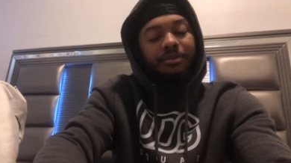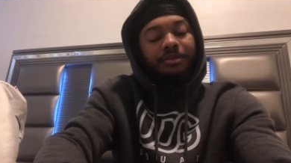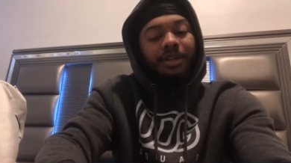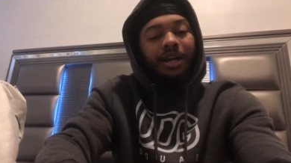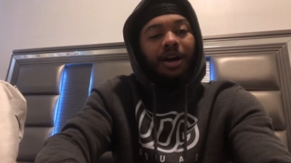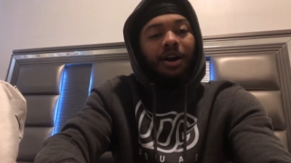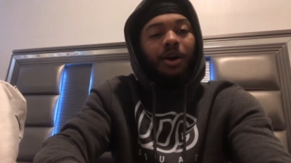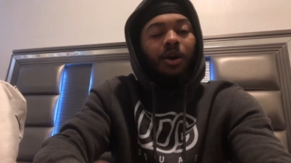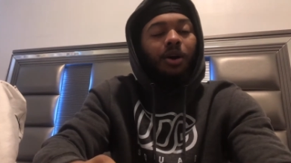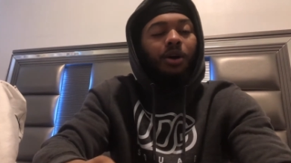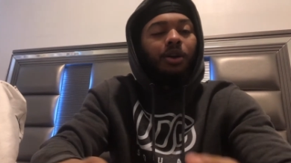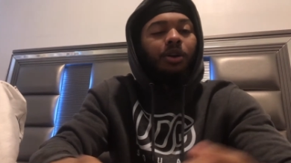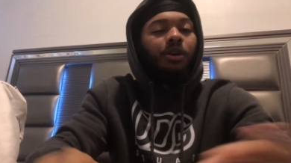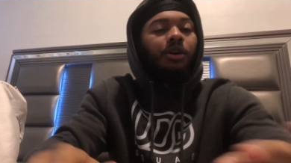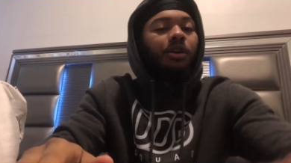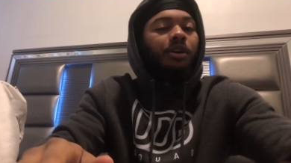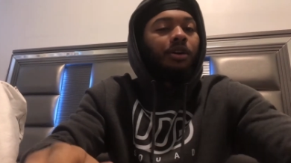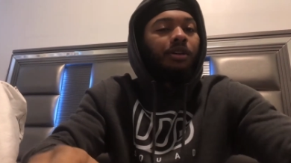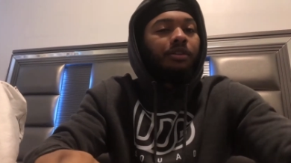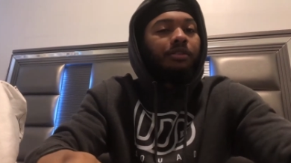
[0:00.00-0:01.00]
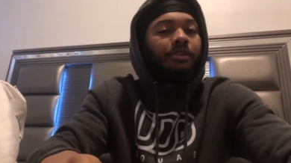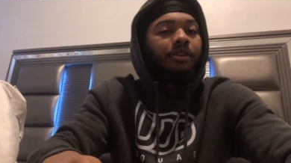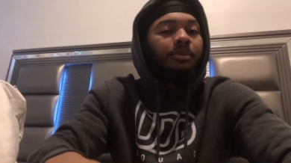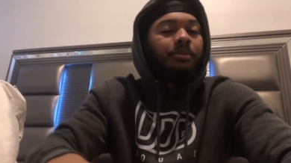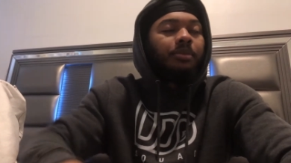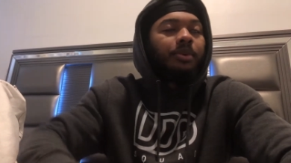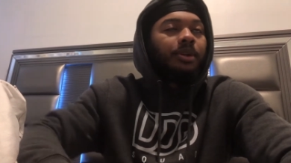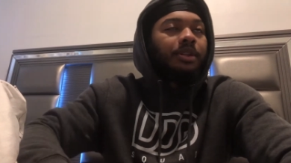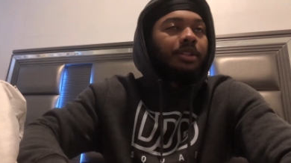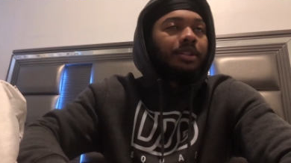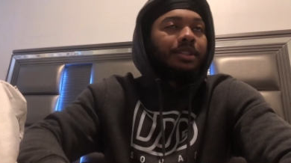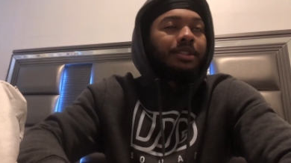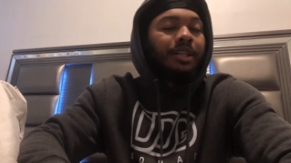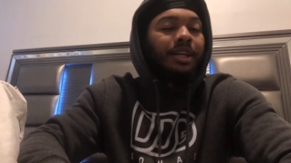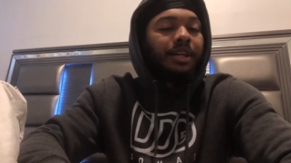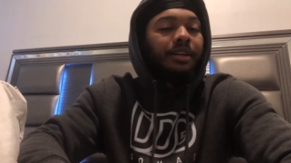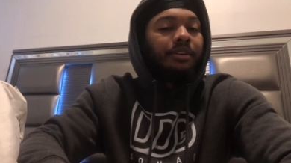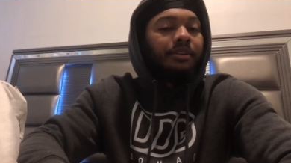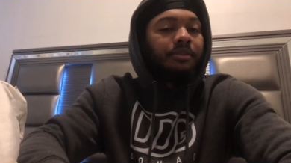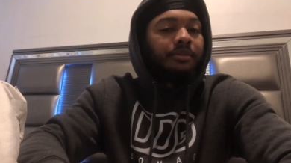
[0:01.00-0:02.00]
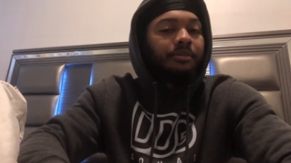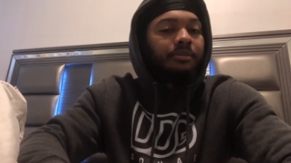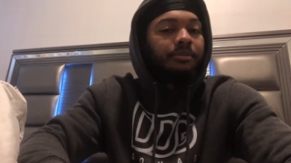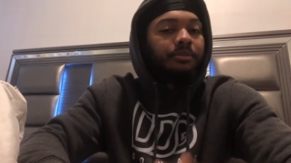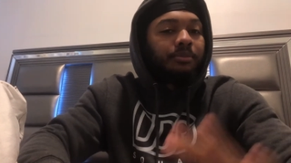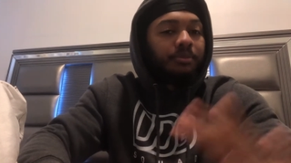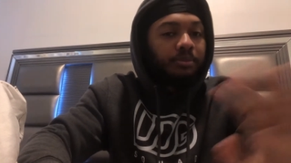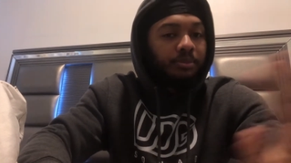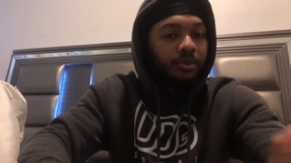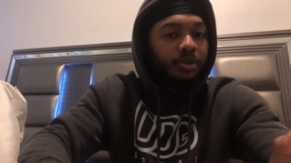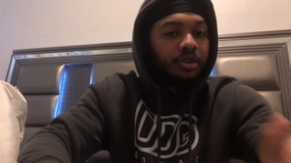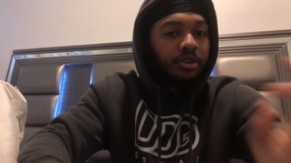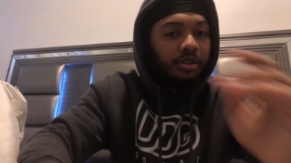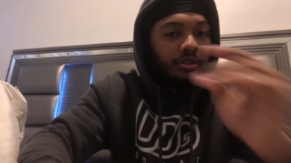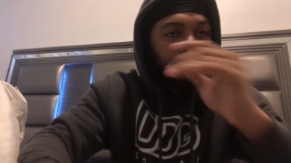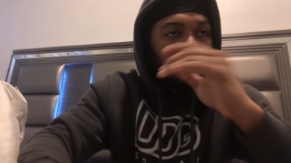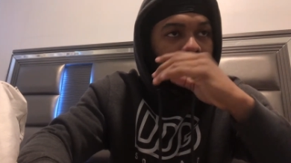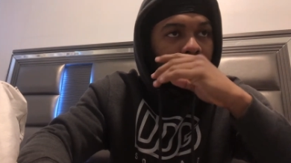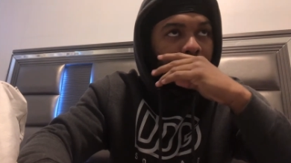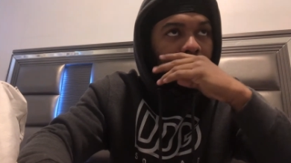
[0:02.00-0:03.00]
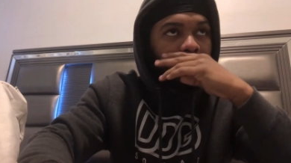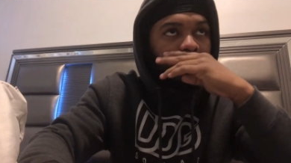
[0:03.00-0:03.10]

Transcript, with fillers: Not all of, all of it, but it's like most of it.